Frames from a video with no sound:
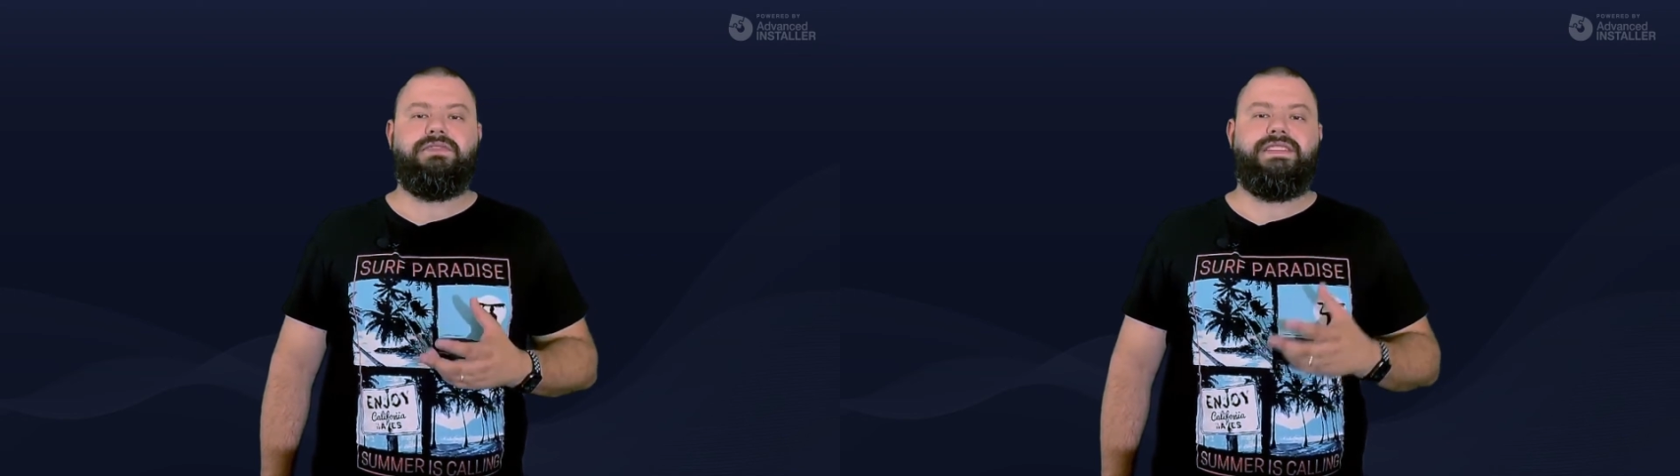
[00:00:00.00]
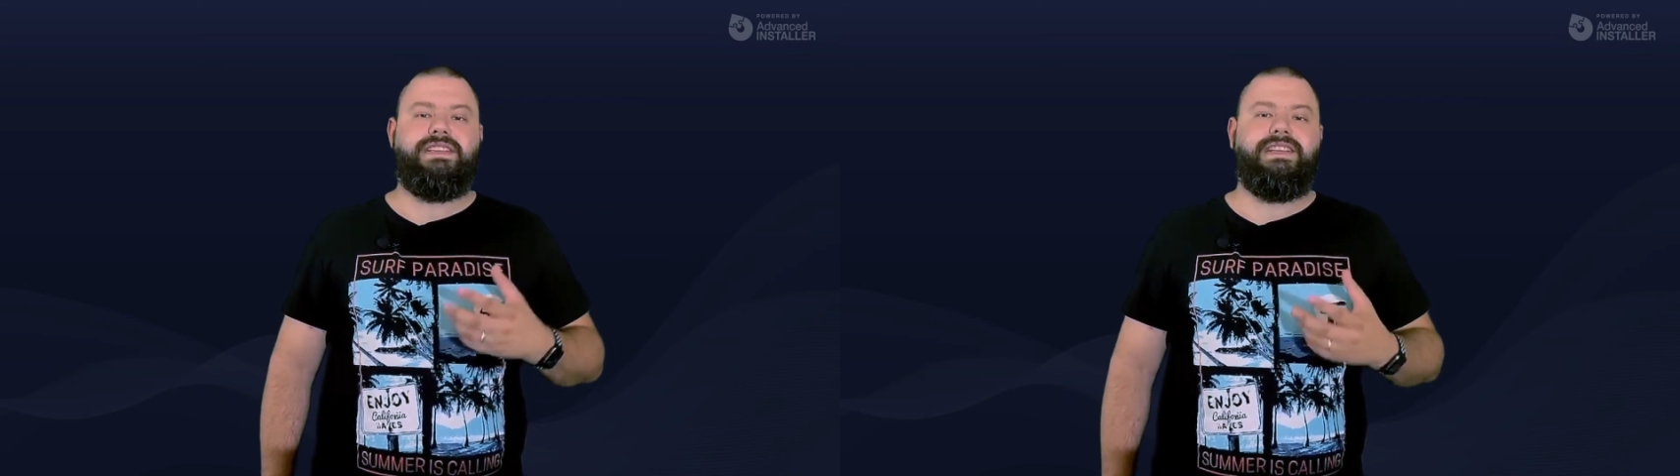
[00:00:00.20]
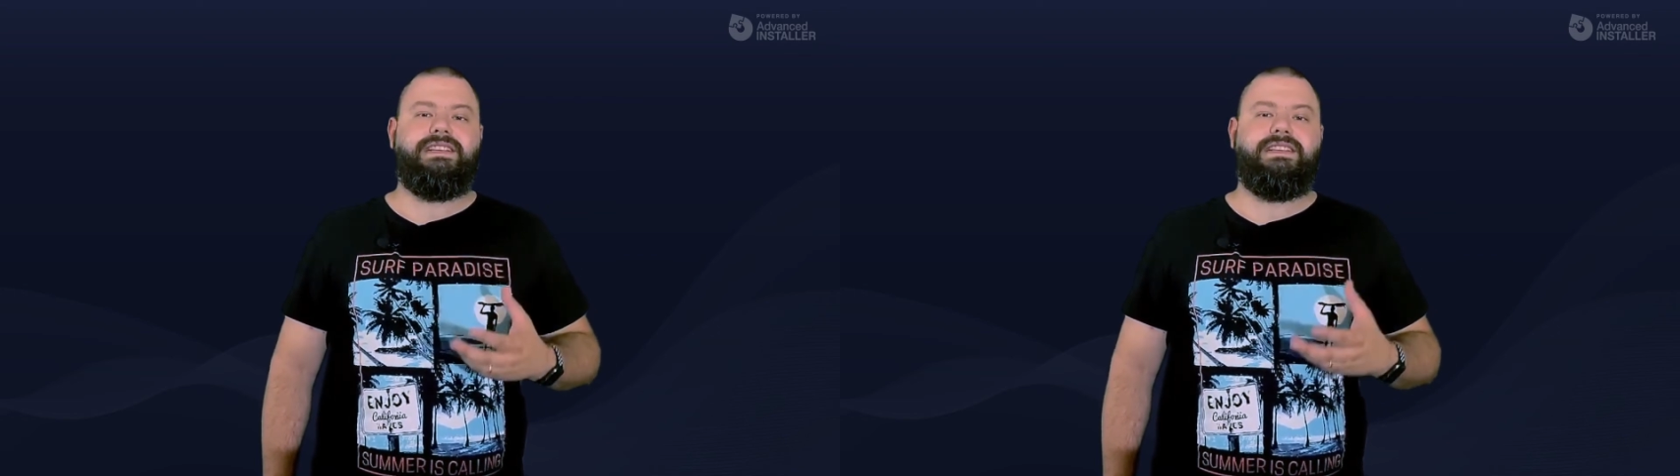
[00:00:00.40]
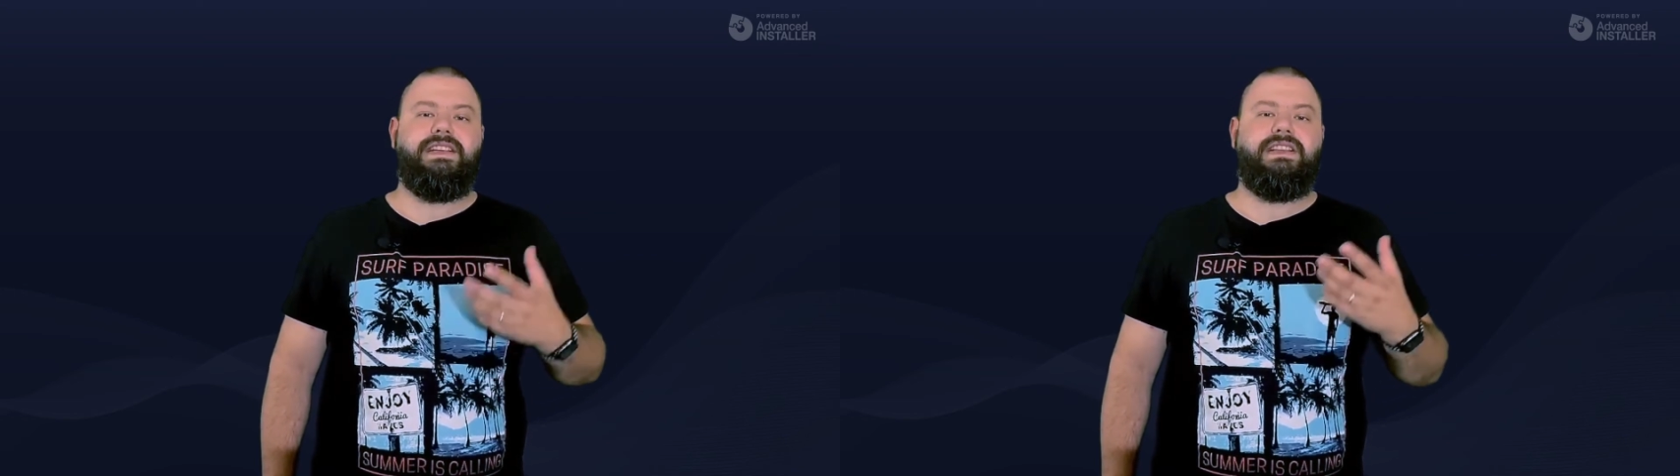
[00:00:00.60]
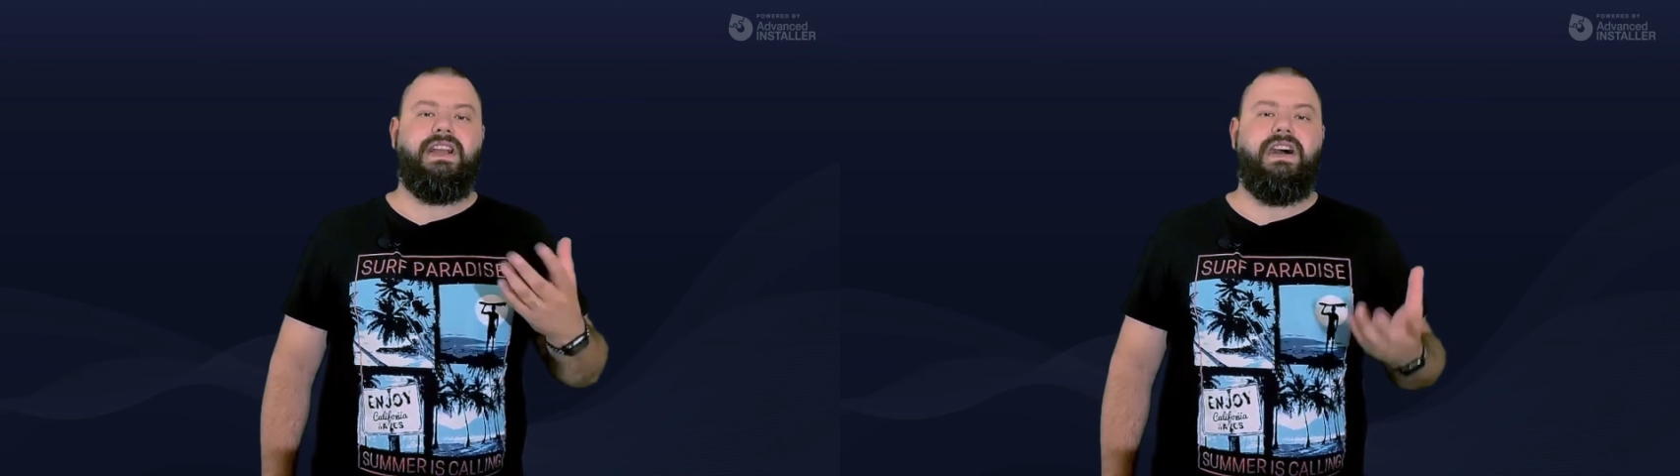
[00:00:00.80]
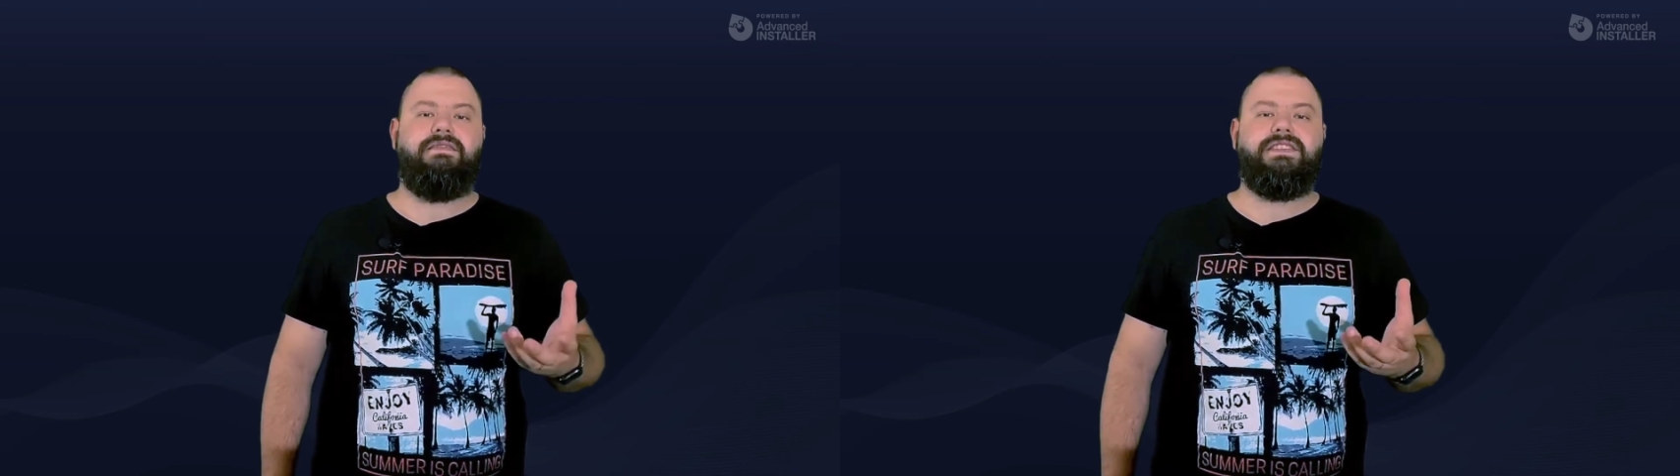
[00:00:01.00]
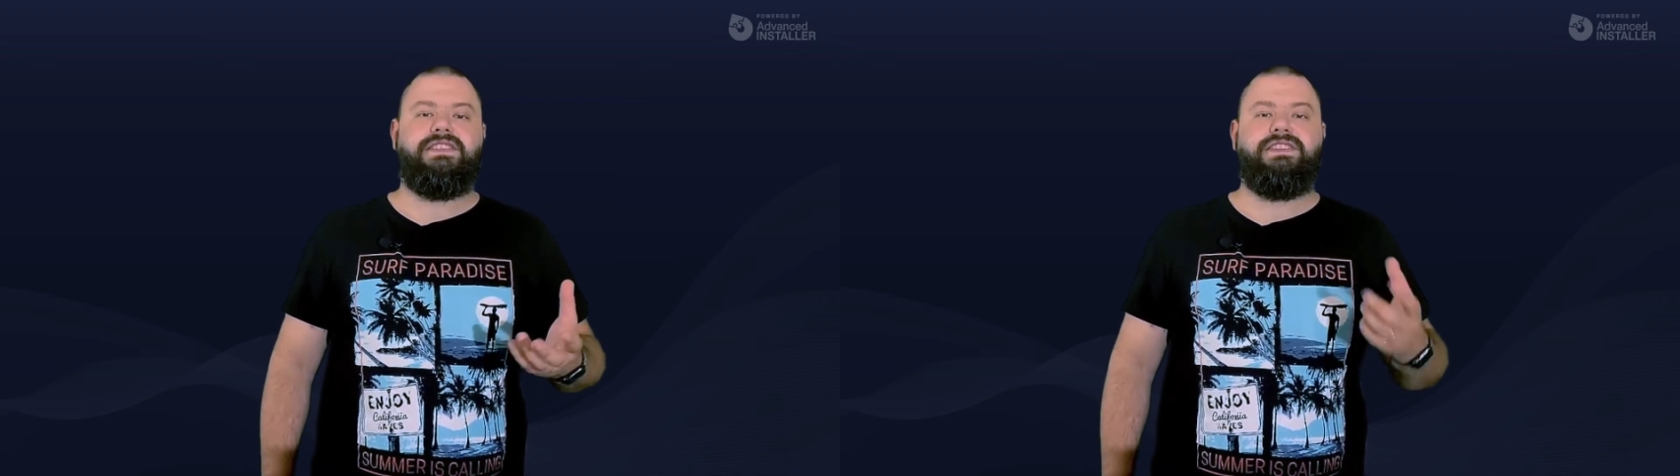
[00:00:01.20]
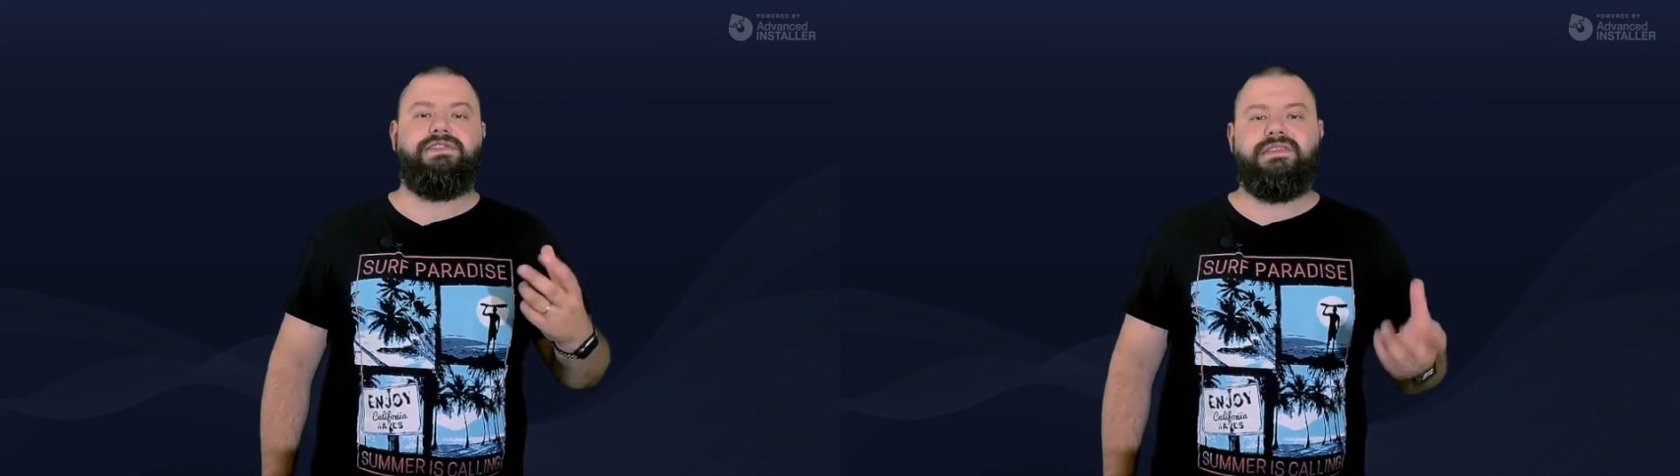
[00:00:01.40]
since it
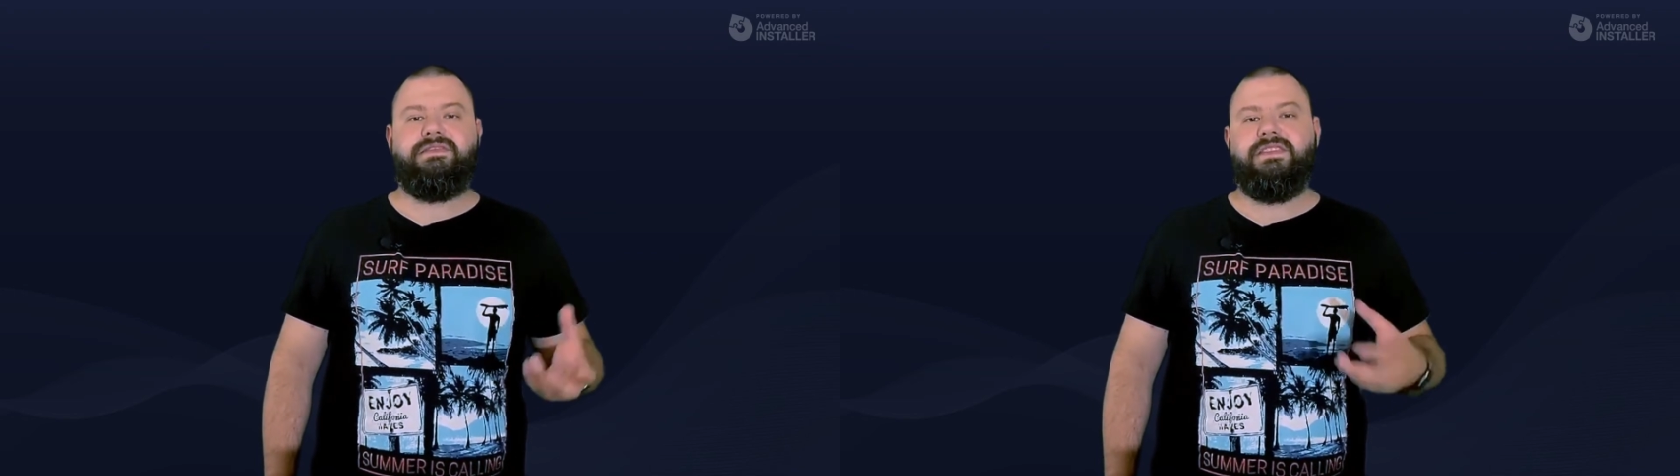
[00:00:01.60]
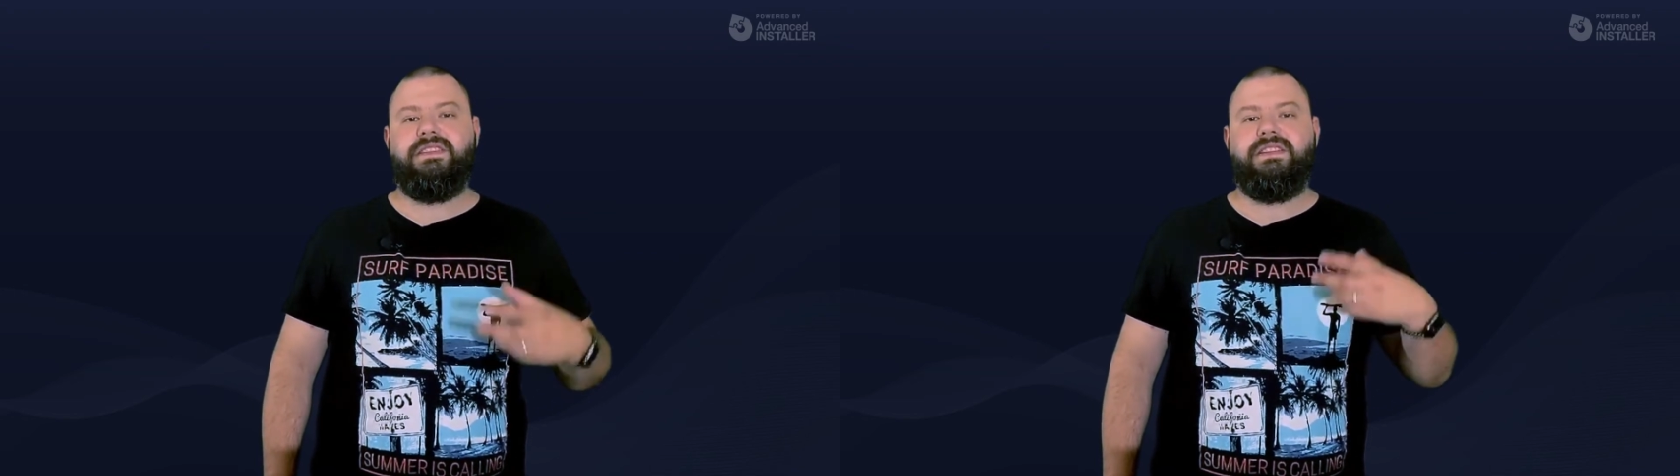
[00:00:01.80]
covers useful